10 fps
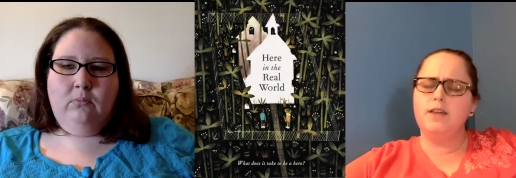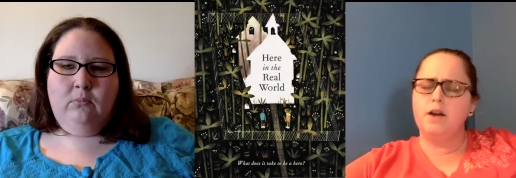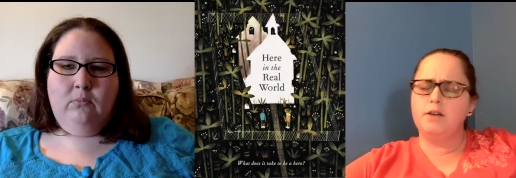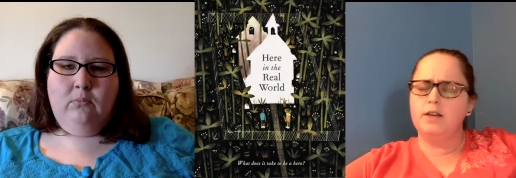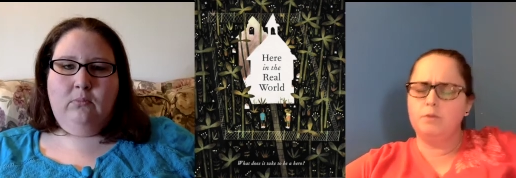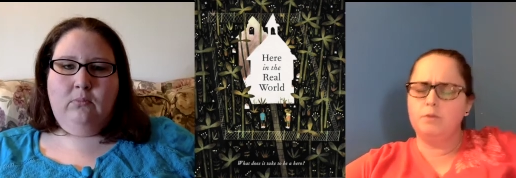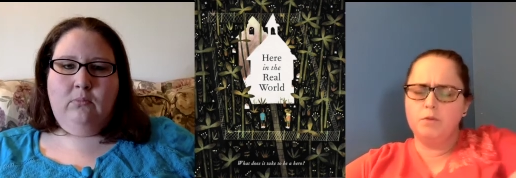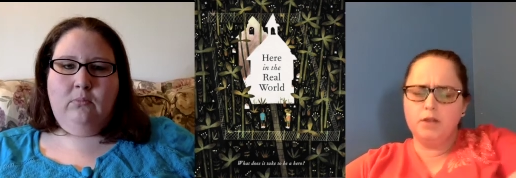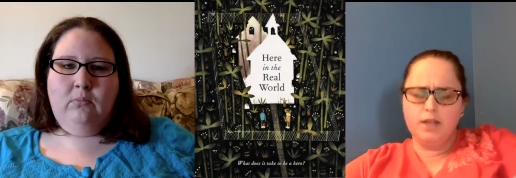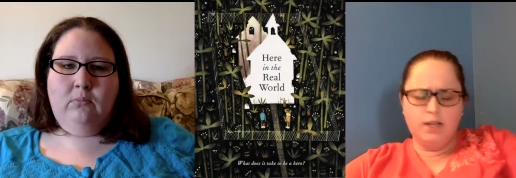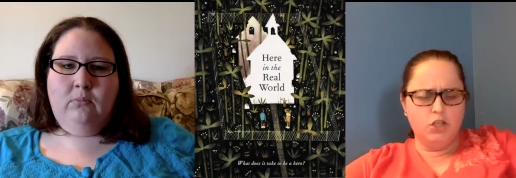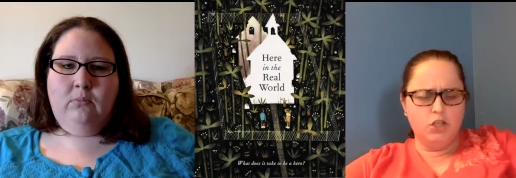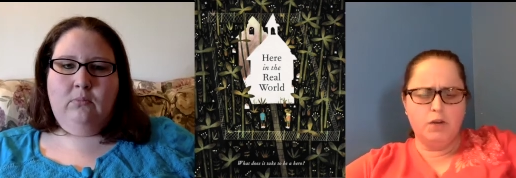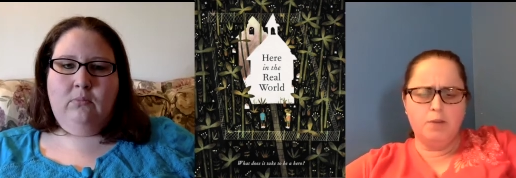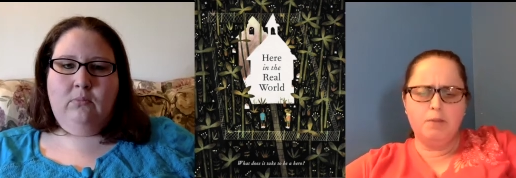Speaker 1: how kids would relate to it.
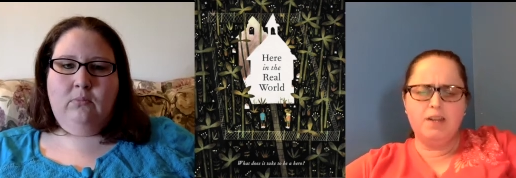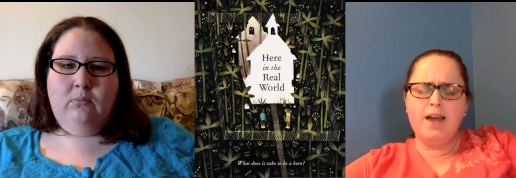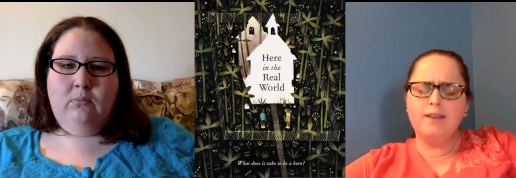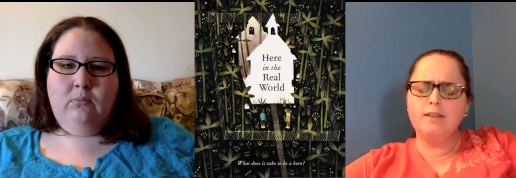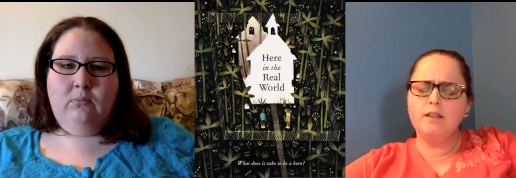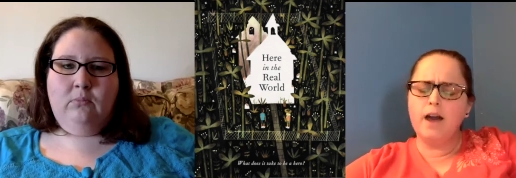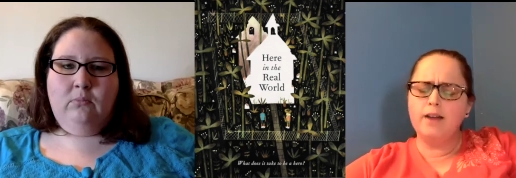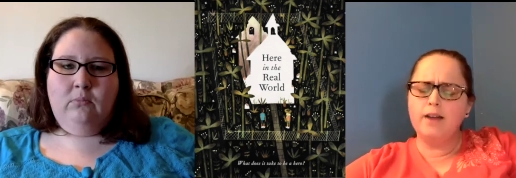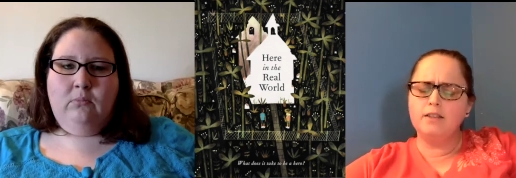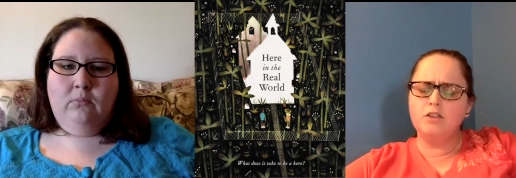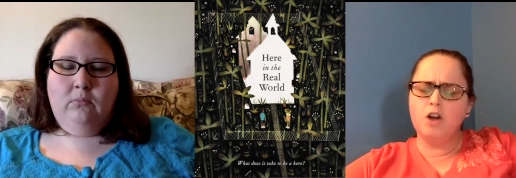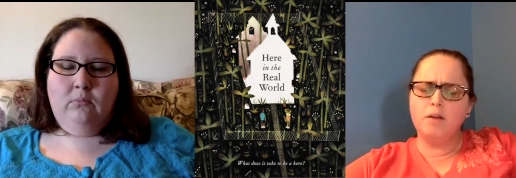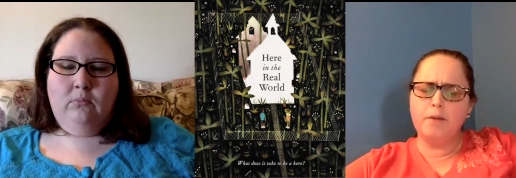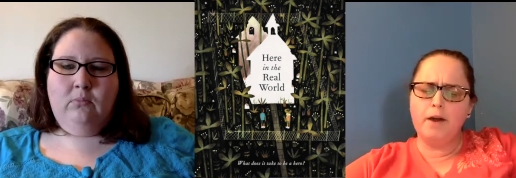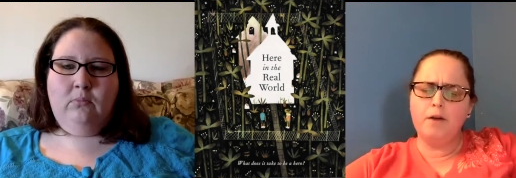But it has a lot to talk
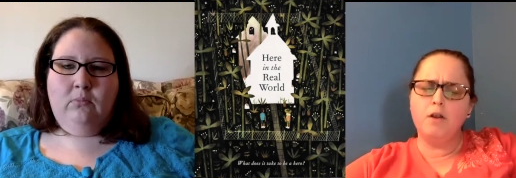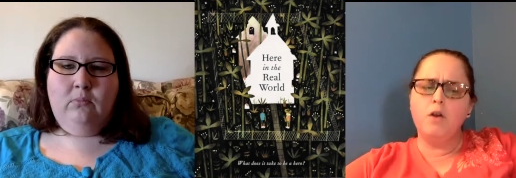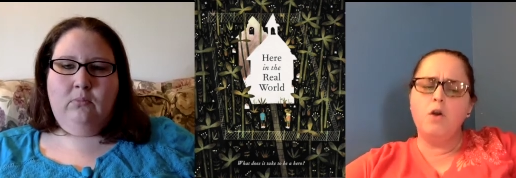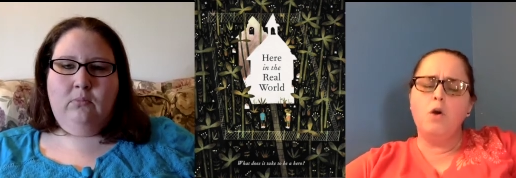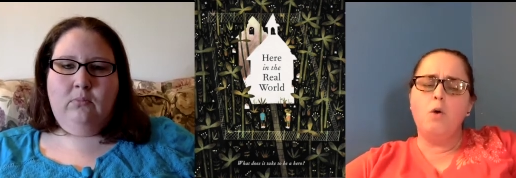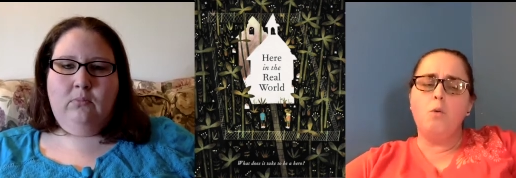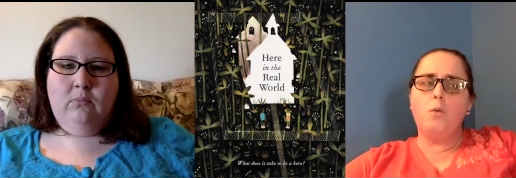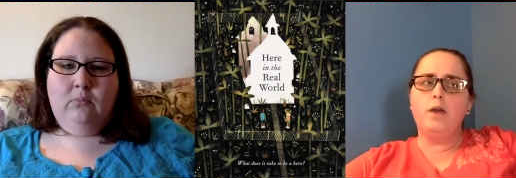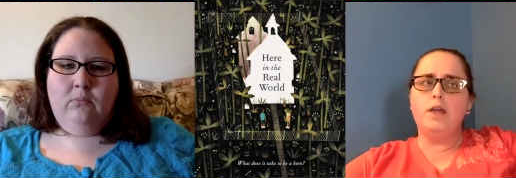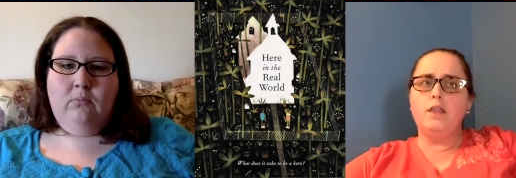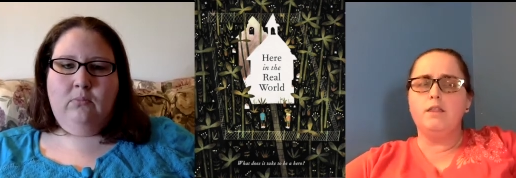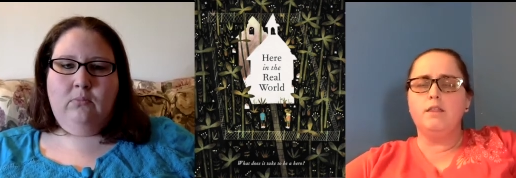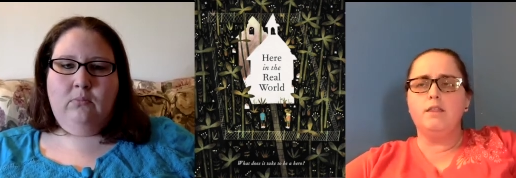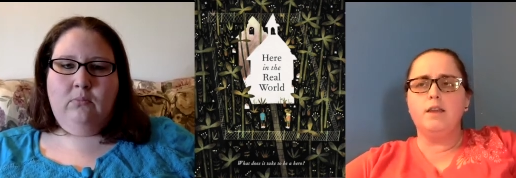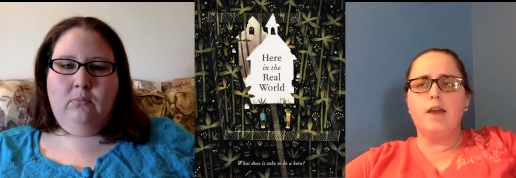about with,
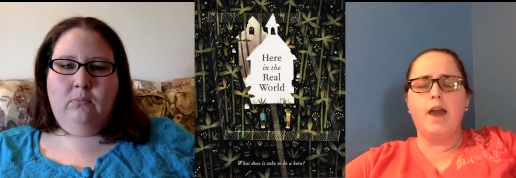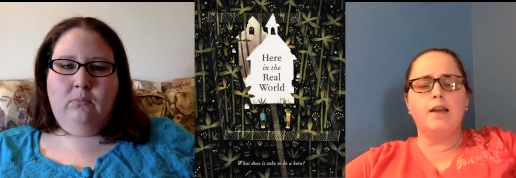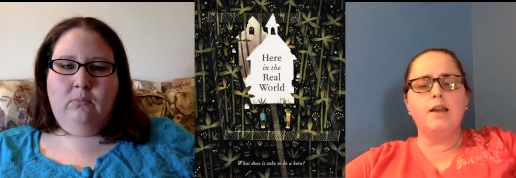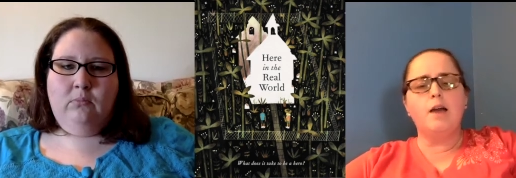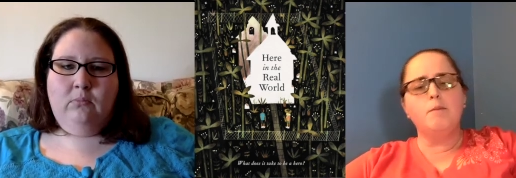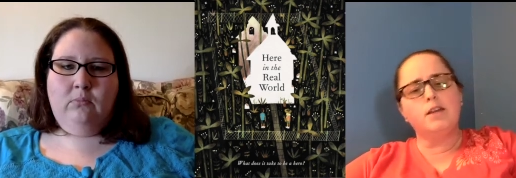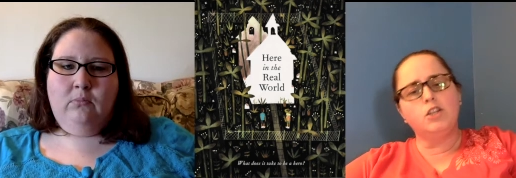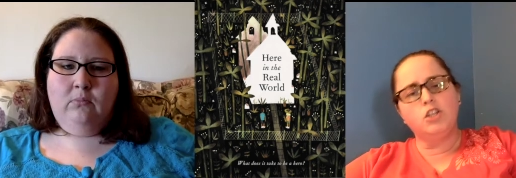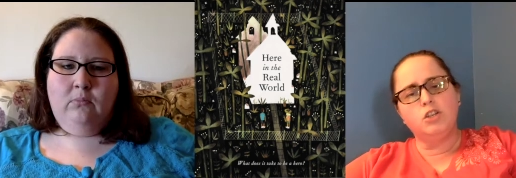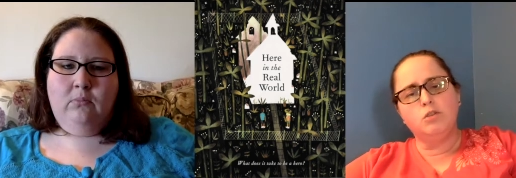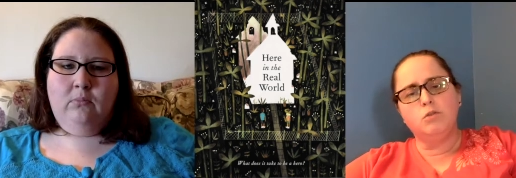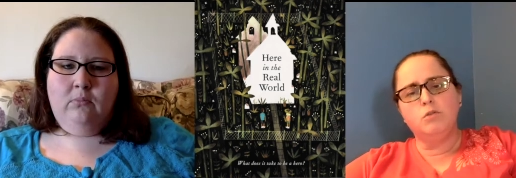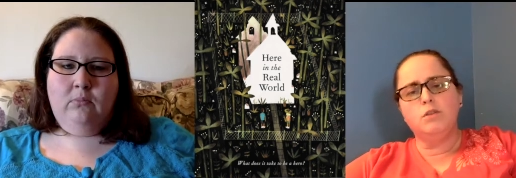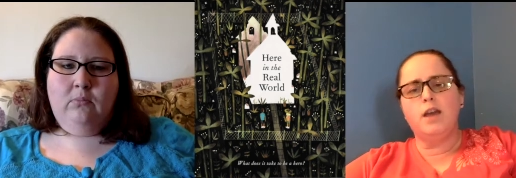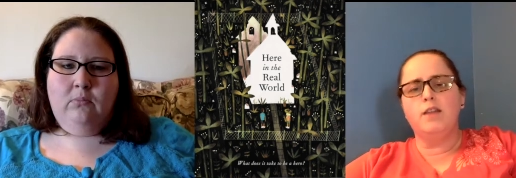like, economic issues,
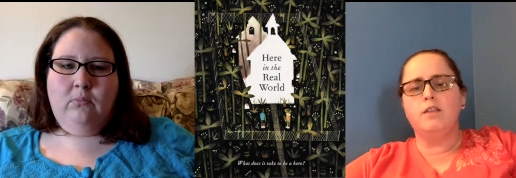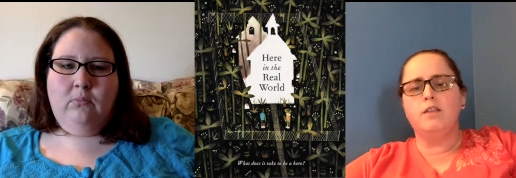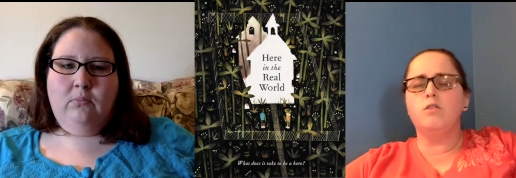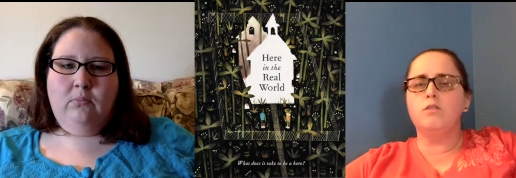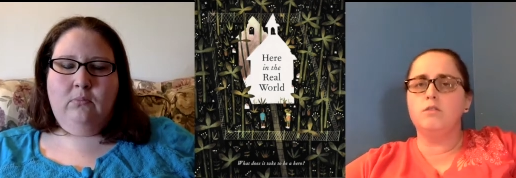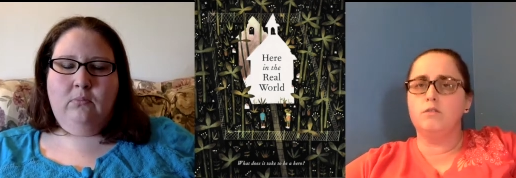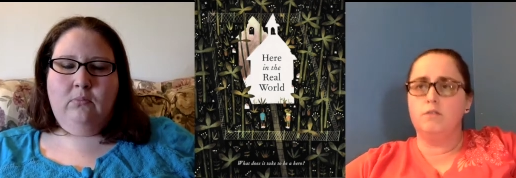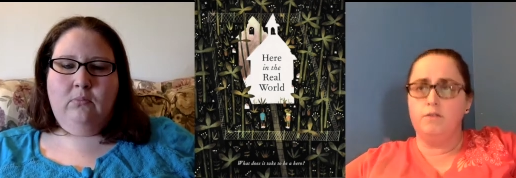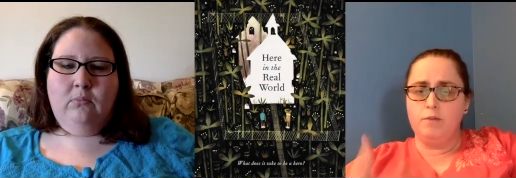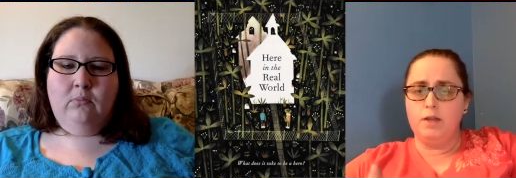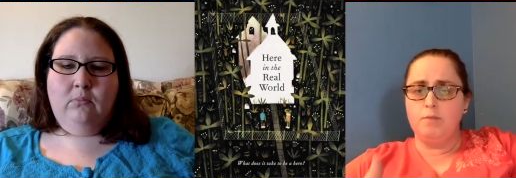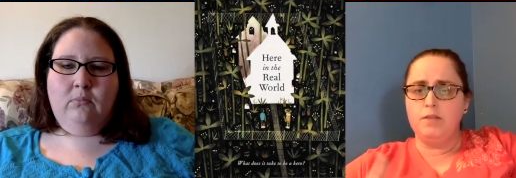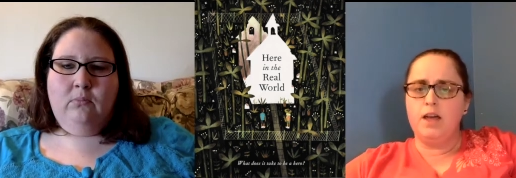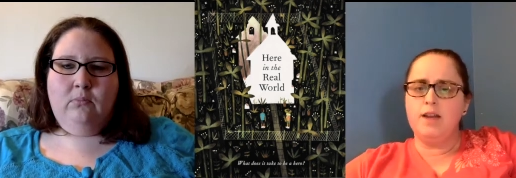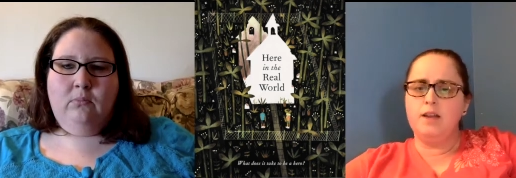and the girl from the empty lot
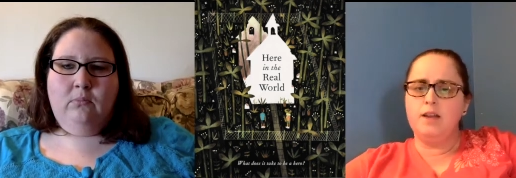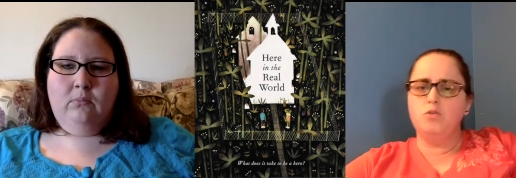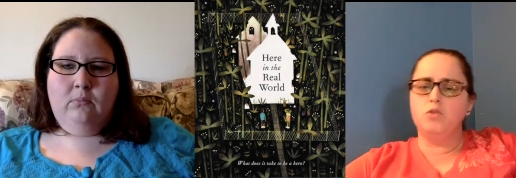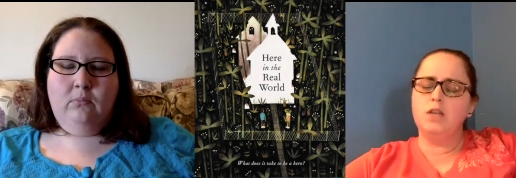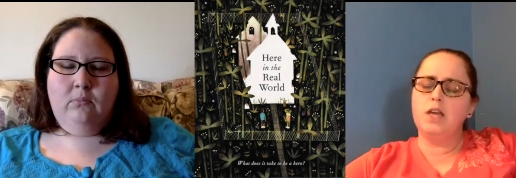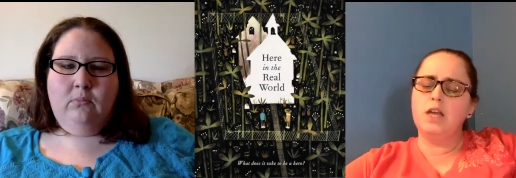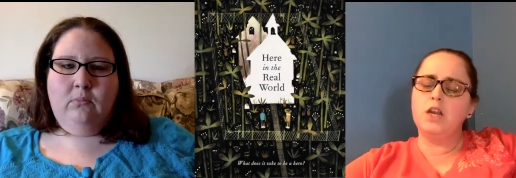named Jolene,